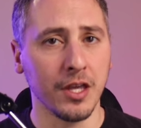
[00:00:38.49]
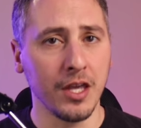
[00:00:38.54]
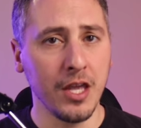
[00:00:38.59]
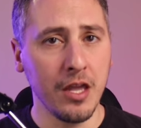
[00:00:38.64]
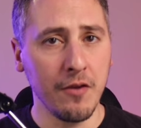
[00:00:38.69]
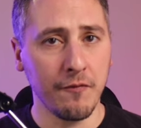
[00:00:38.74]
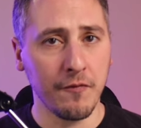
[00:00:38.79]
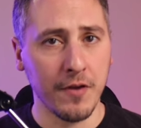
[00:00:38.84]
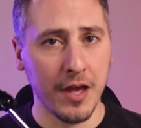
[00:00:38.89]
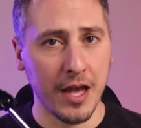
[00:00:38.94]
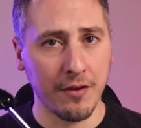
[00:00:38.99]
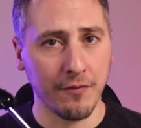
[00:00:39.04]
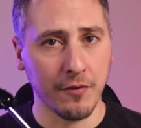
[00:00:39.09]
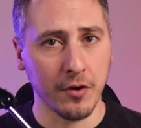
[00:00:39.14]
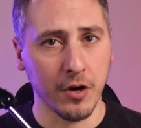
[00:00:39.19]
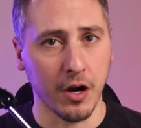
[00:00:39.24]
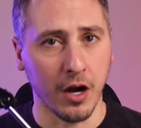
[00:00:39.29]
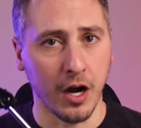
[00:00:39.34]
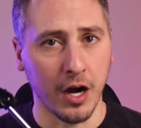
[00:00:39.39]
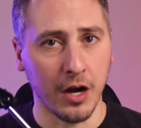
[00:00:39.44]
if
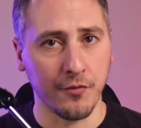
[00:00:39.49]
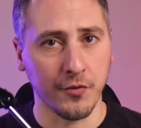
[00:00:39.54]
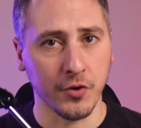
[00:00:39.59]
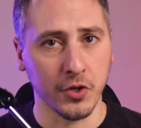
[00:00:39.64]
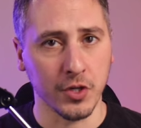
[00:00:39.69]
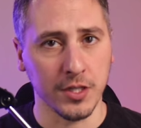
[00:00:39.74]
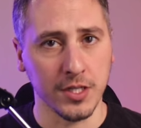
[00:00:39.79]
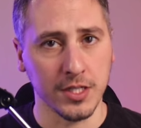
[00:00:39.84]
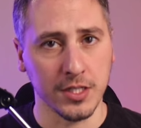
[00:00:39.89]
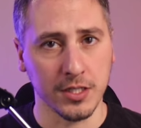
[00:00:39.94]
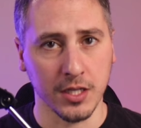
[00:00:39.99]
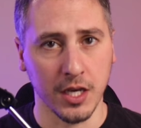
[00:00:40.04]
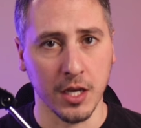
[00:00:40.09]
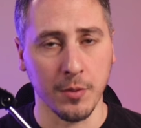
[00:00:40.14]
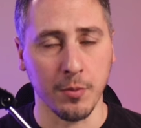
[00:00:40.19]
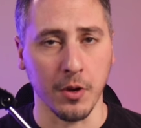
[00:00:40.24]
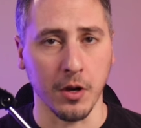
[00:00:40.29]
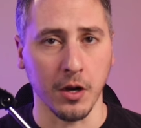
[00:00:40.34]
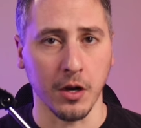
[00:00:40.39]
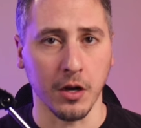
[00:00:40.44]
ever offered this
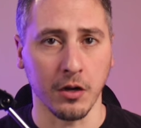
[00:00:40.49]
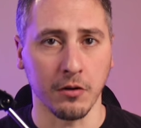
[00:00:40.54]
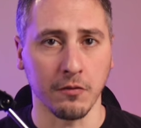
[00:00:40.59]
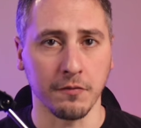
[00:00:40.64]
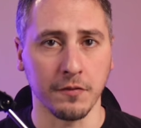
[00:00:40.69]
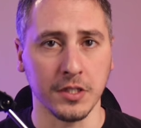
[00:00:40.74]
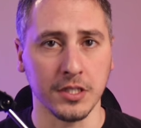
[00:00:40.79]
type of